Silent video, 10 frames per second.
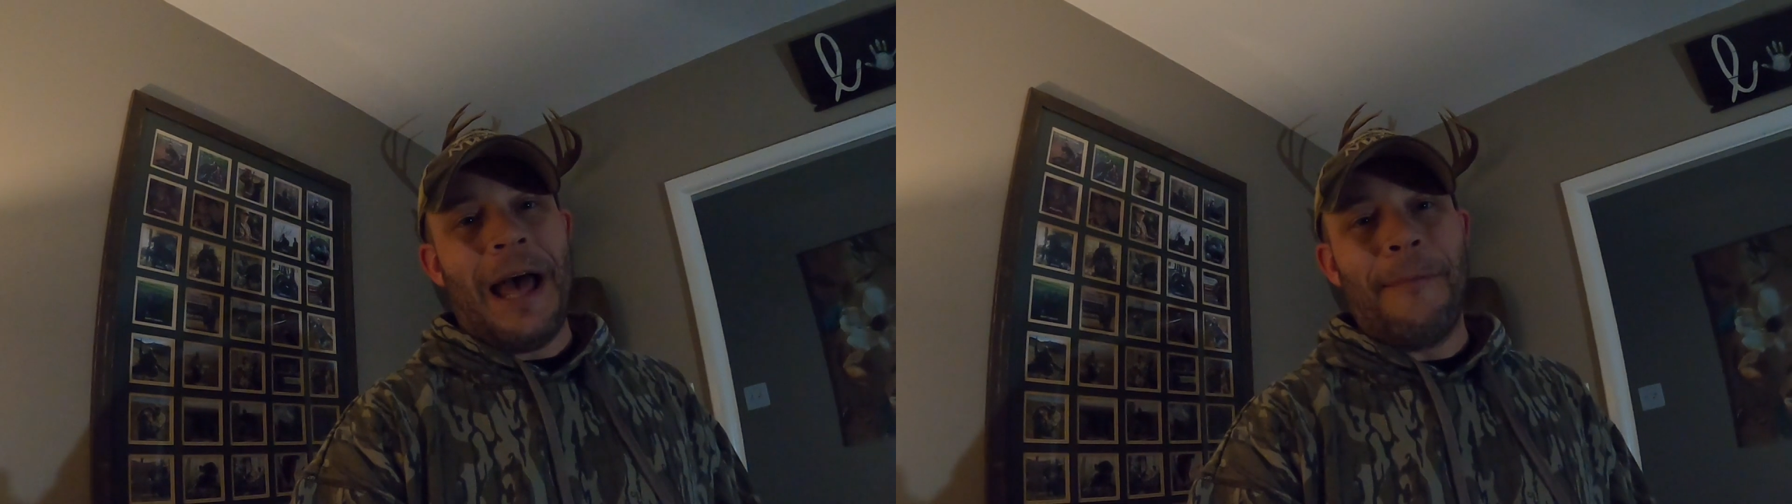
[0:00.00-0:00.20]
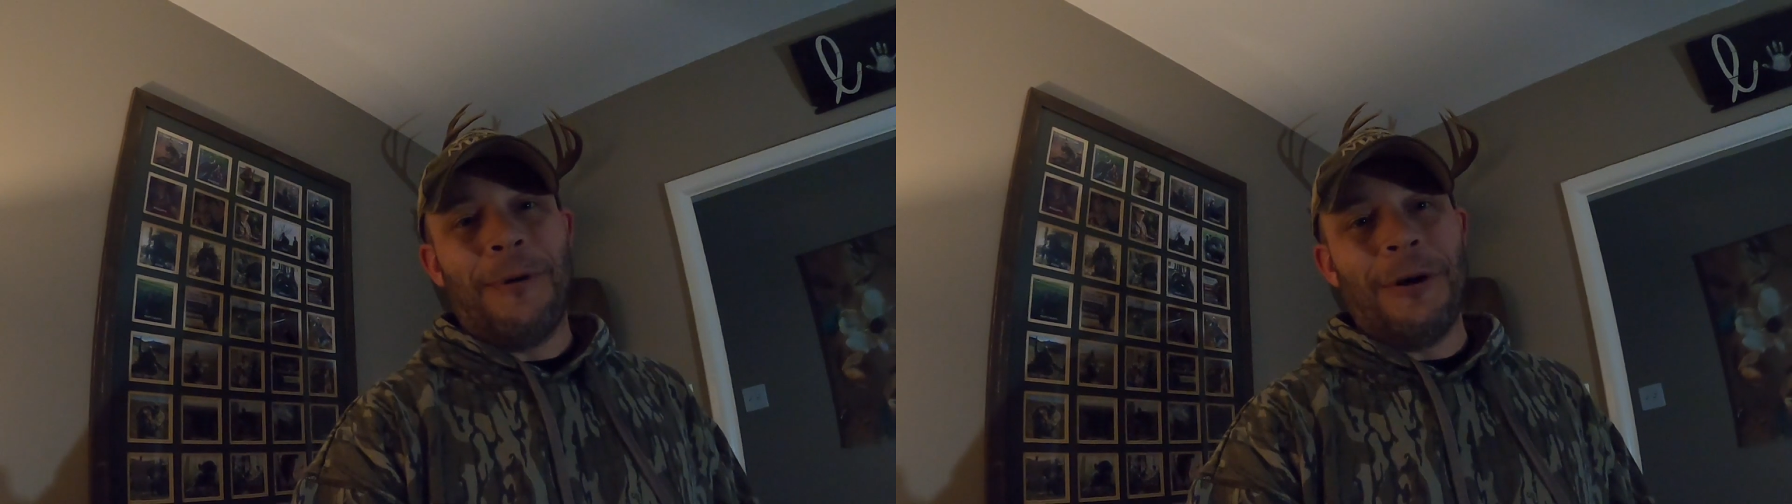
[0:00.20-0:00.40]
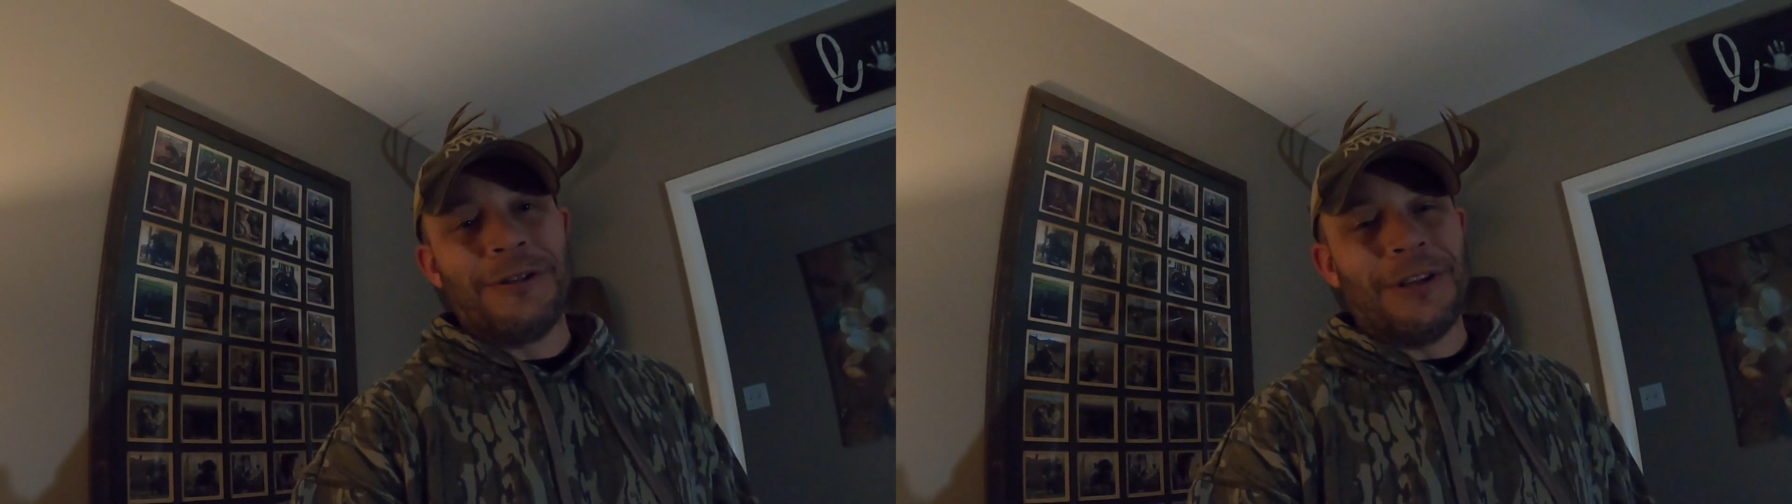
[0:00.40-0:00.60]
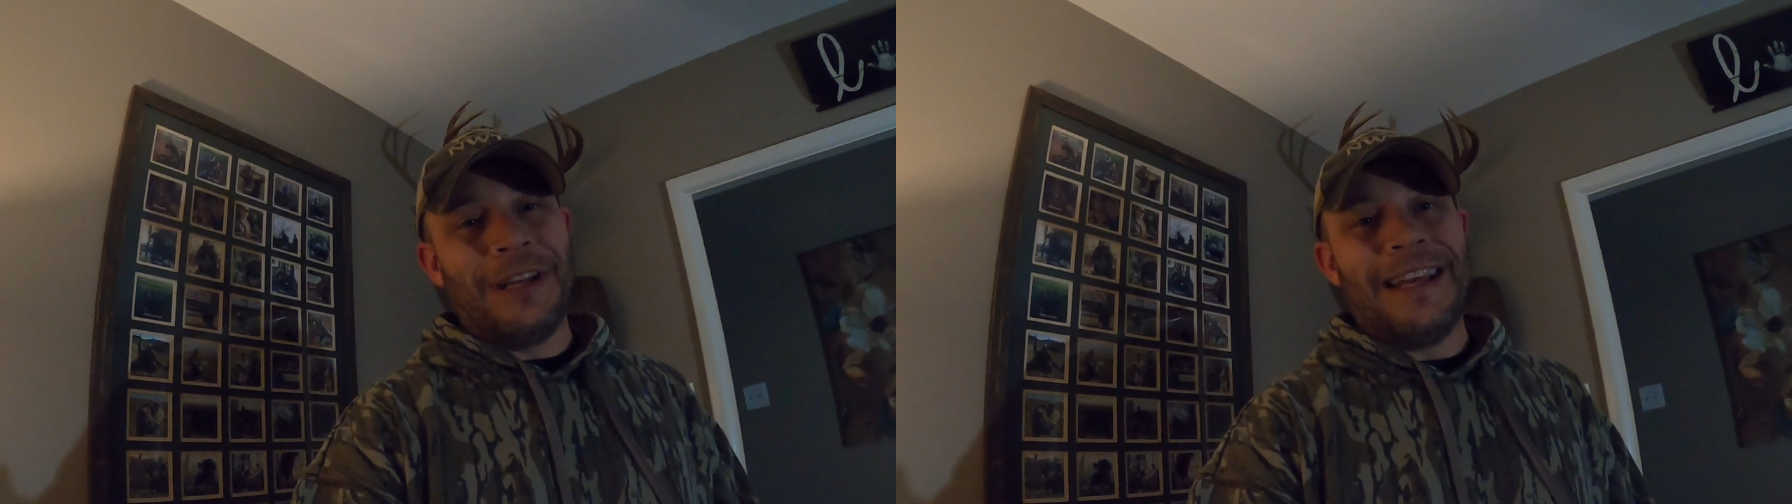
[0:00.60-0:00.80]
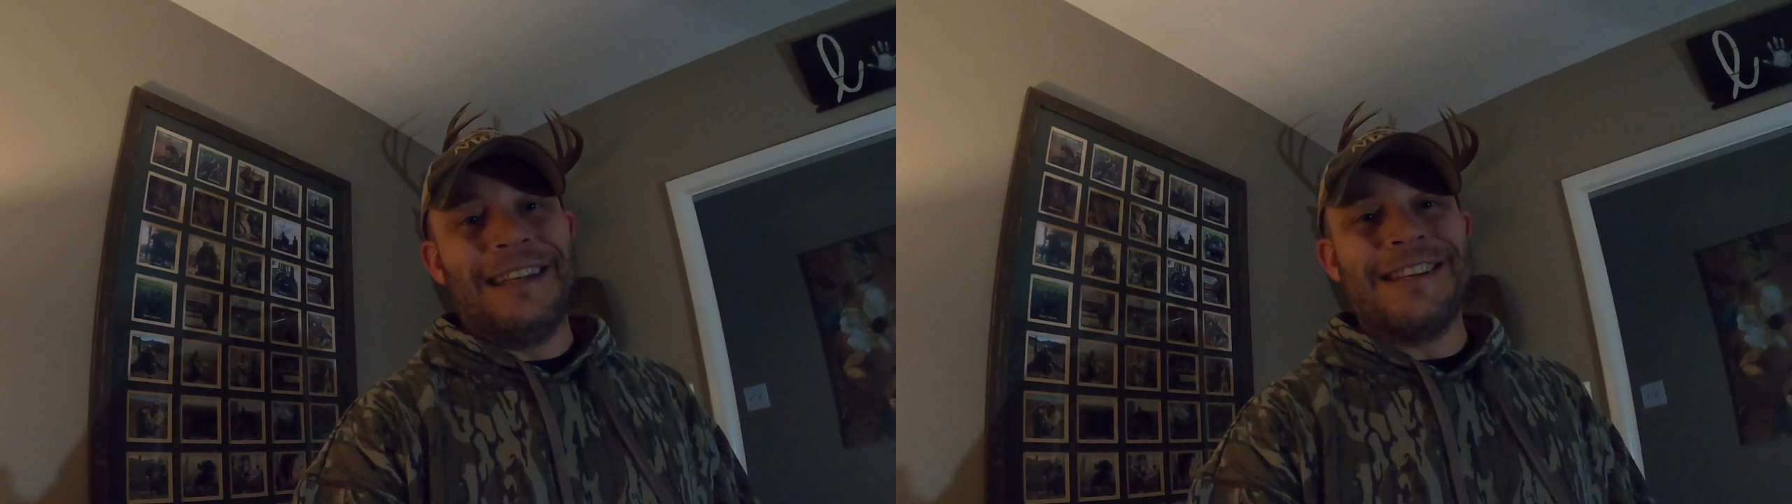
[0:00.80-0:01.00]
I
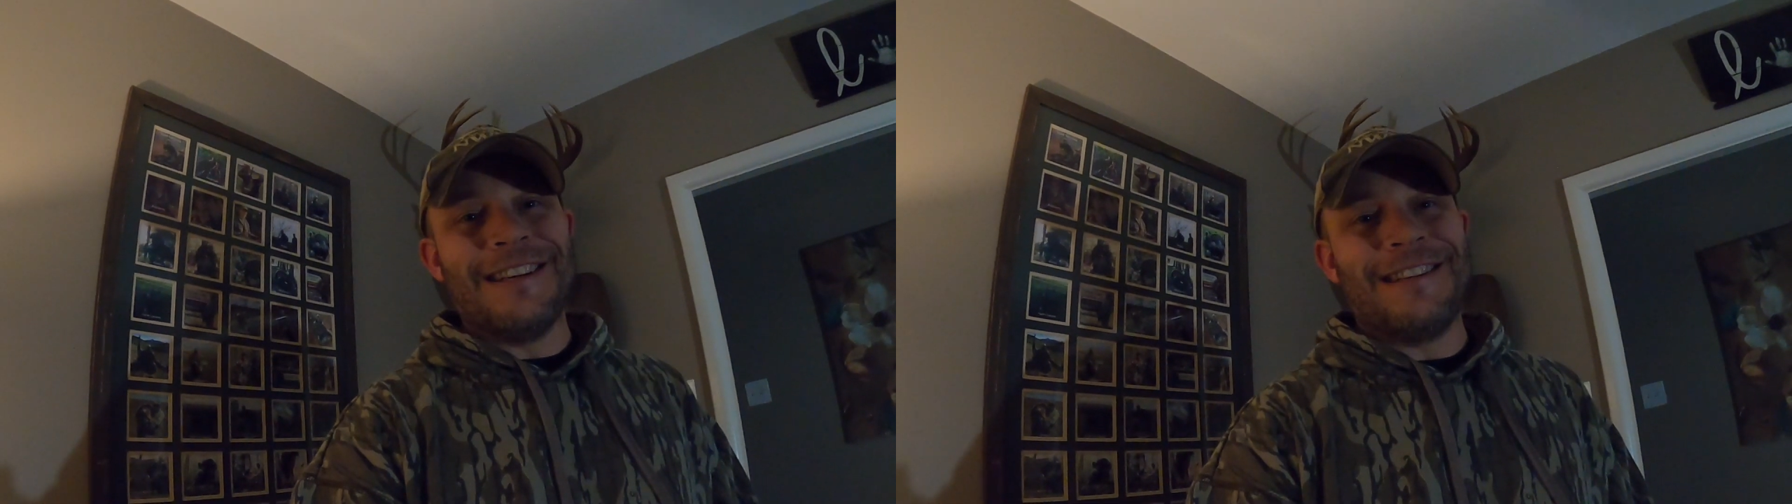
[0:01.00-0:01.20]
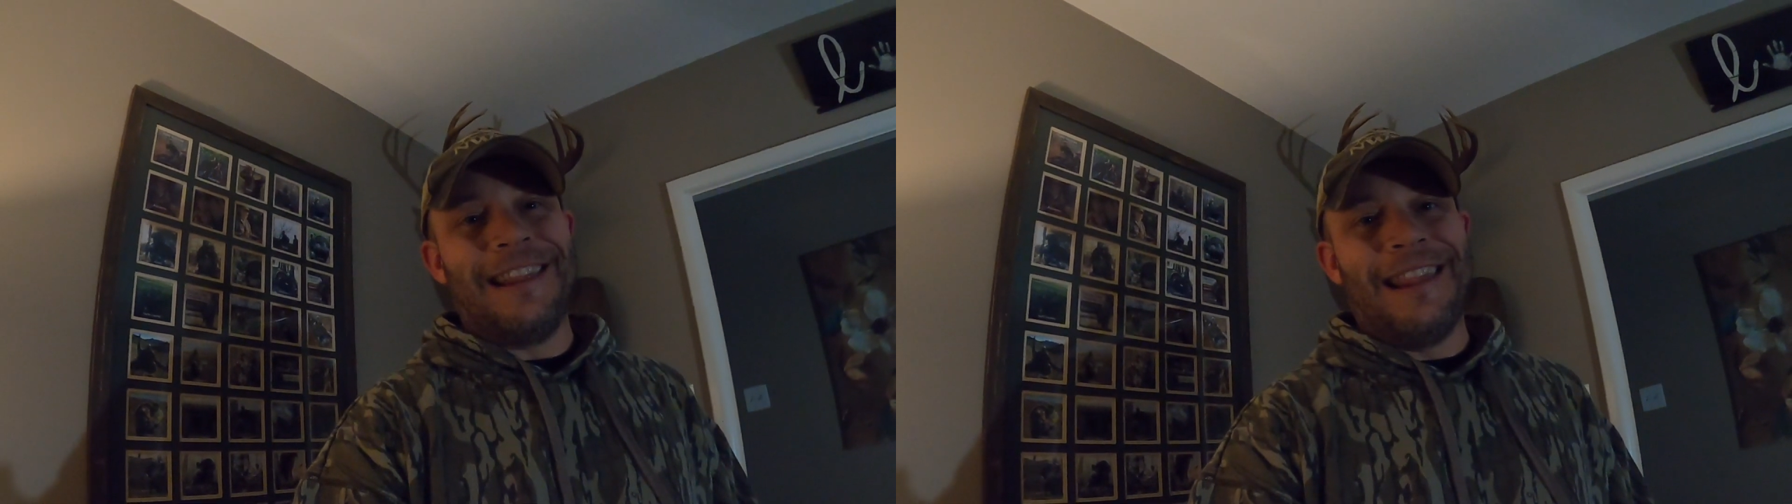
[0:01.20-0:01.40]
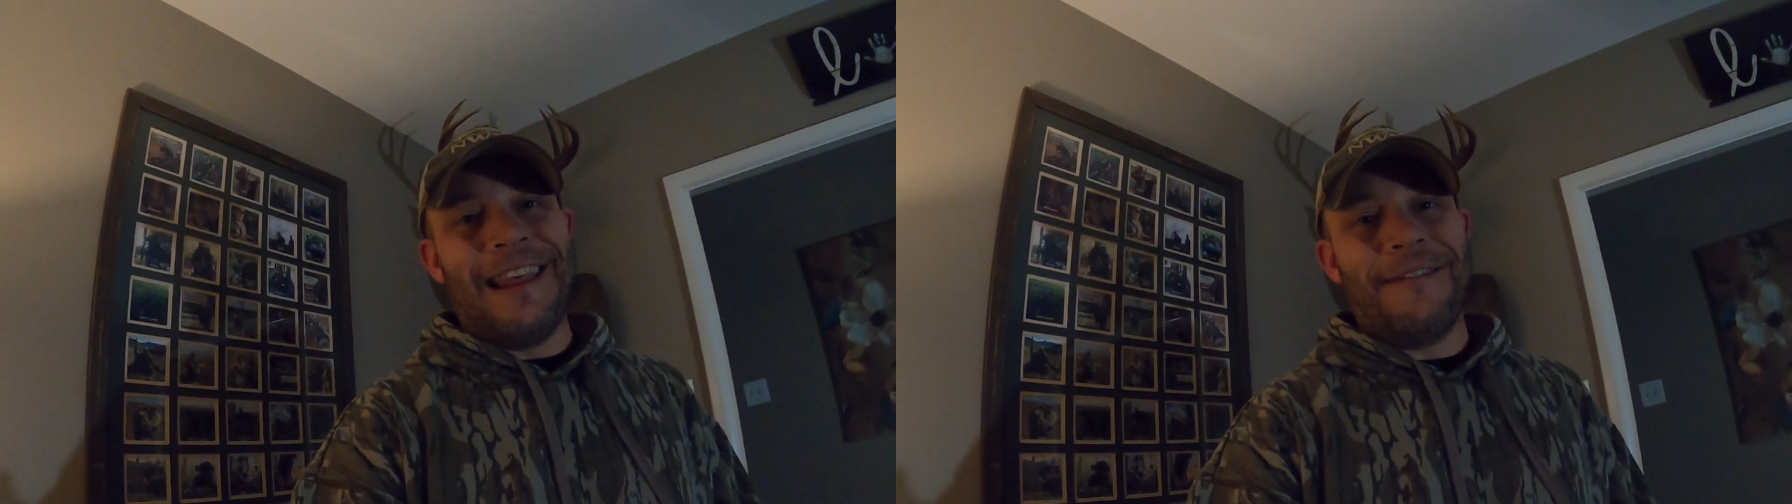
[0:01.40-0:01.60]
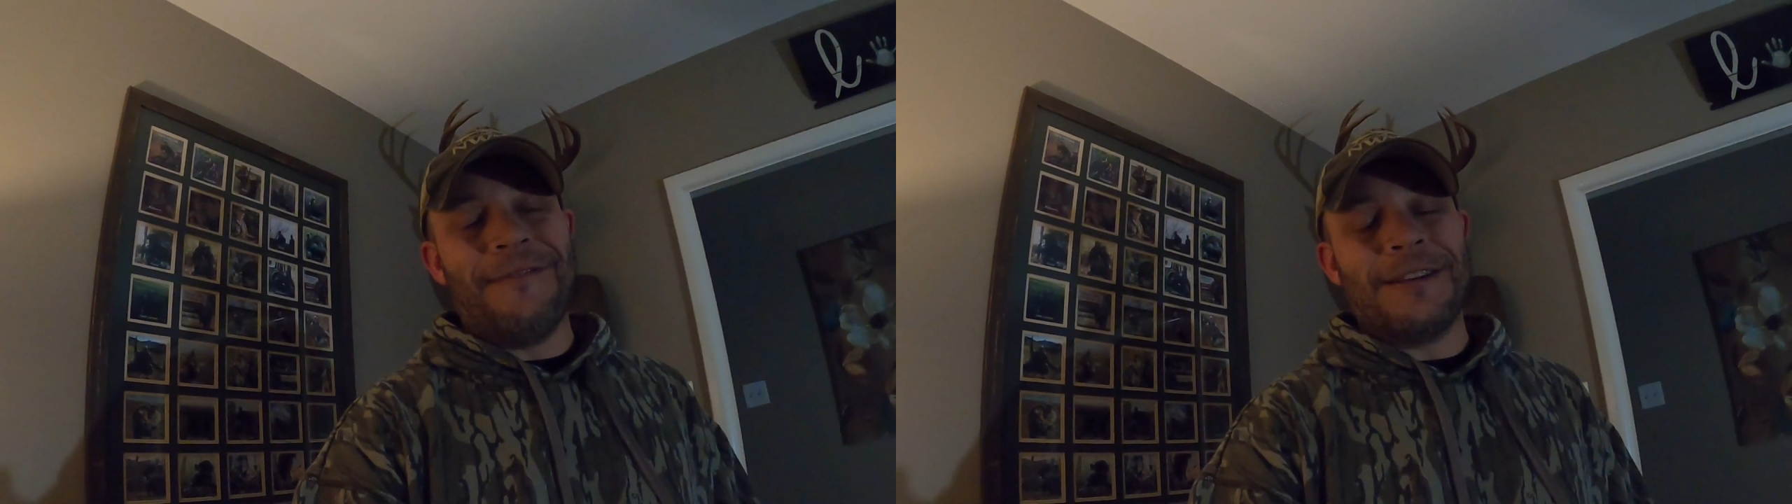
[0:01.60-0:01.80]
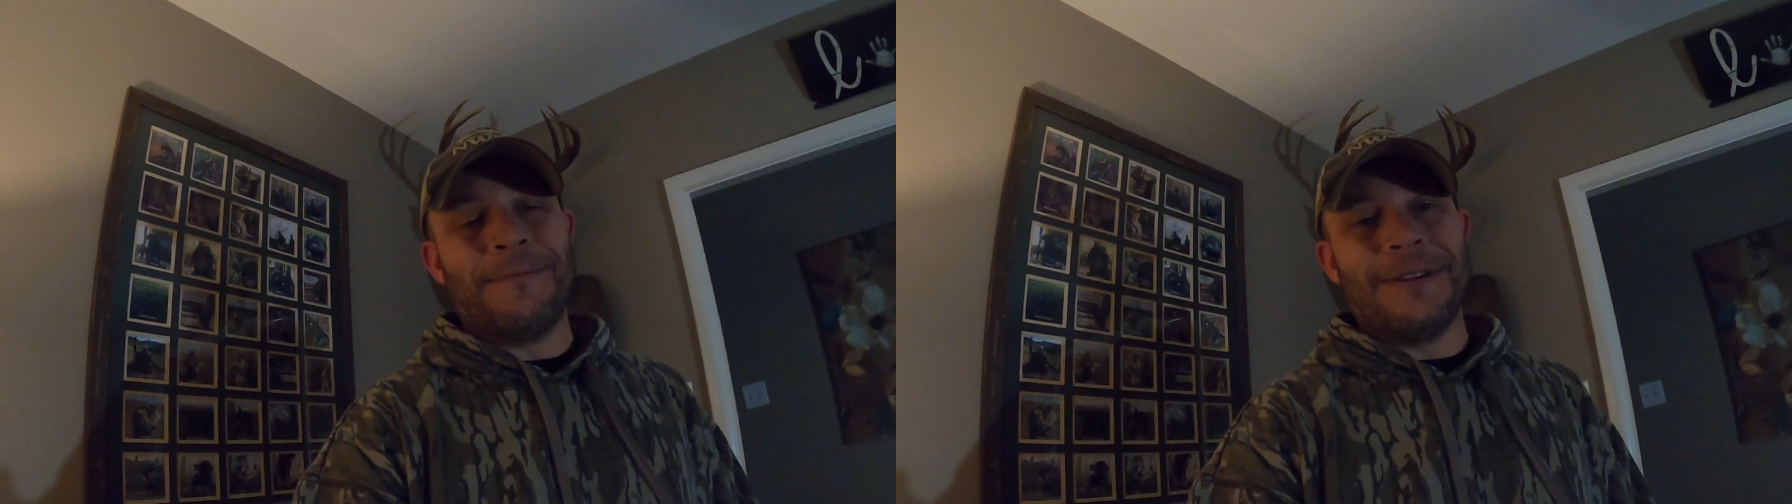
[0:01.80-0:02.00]
personally had just left
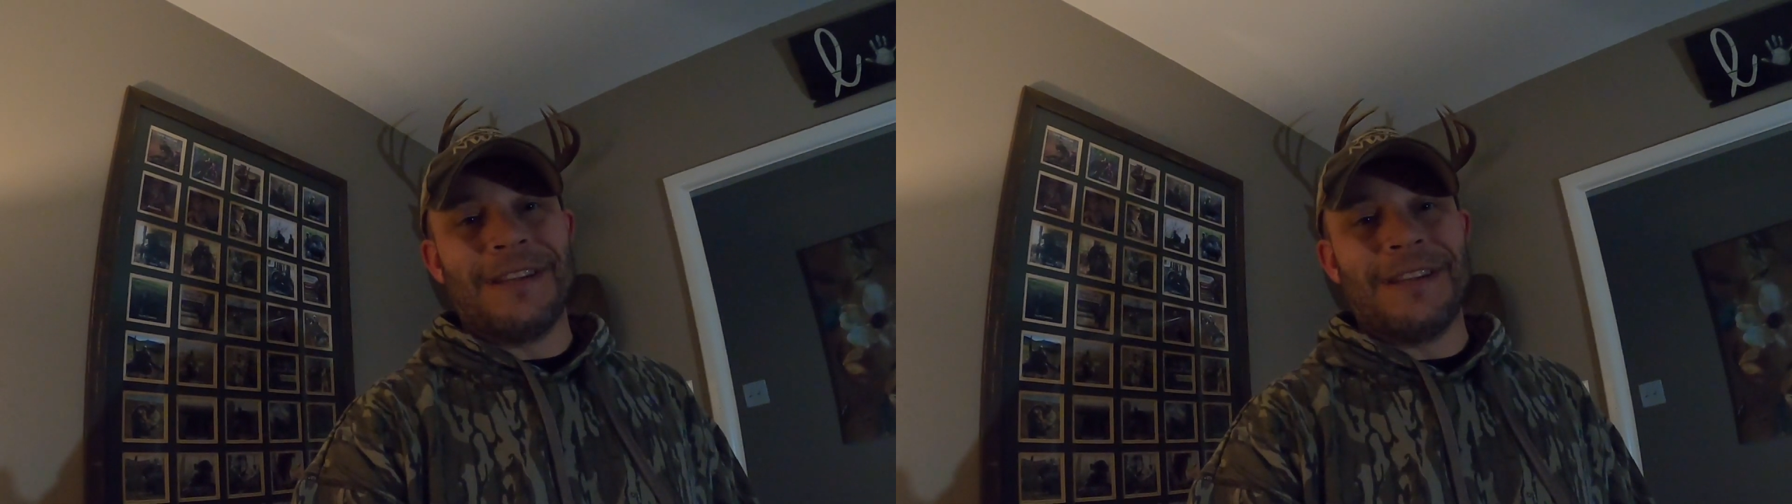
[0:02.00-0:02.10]
that spot.